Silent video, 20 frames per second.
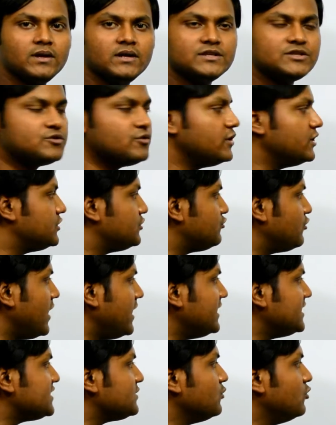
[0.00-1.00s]
So the
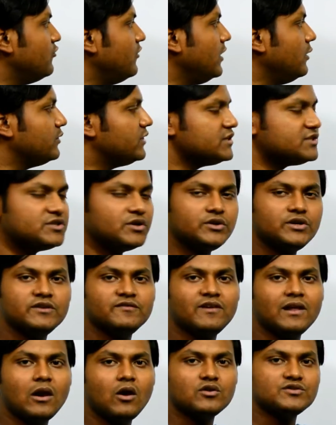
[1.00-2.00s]
train is moving with a certain
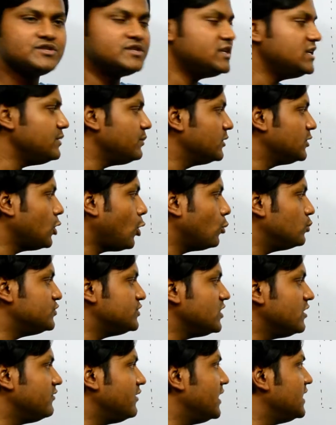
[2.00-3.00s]
velocity, but the
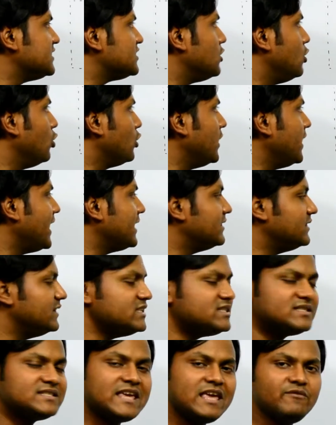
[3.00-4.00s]
observer is looking at the
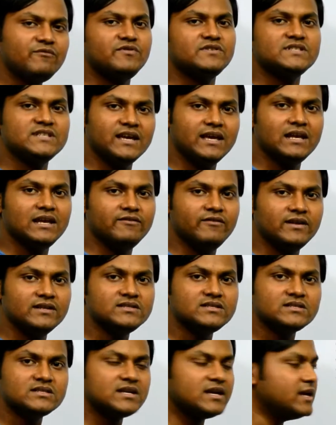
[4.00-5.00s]
same physical
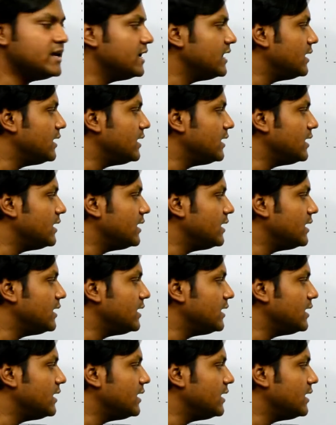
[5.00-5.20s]
events